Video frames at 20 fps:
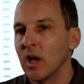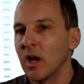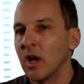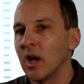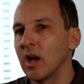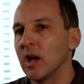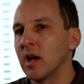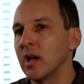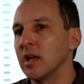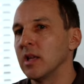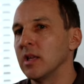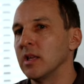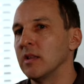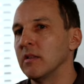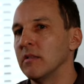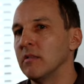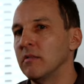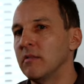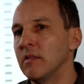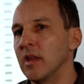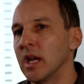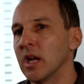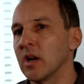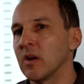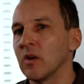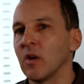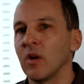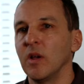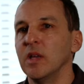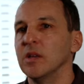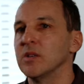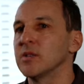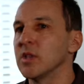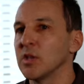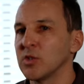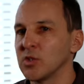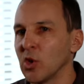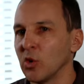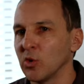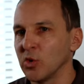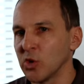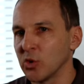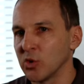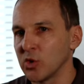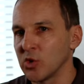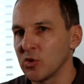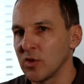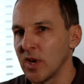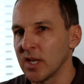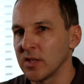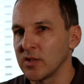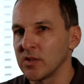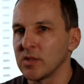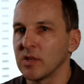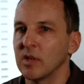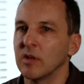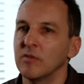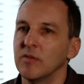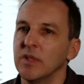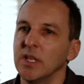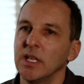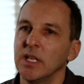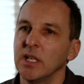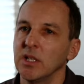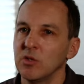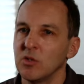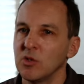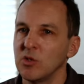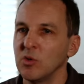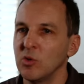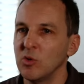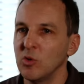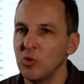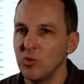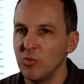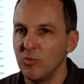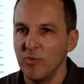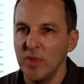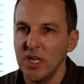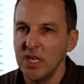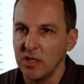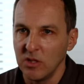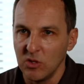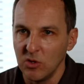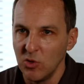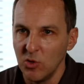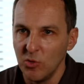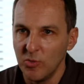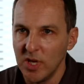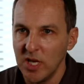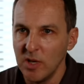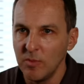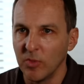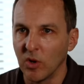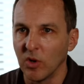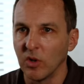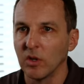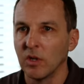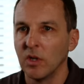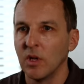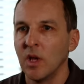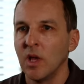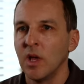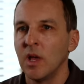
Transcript: Uh, there is the social stress of needing to meet new people.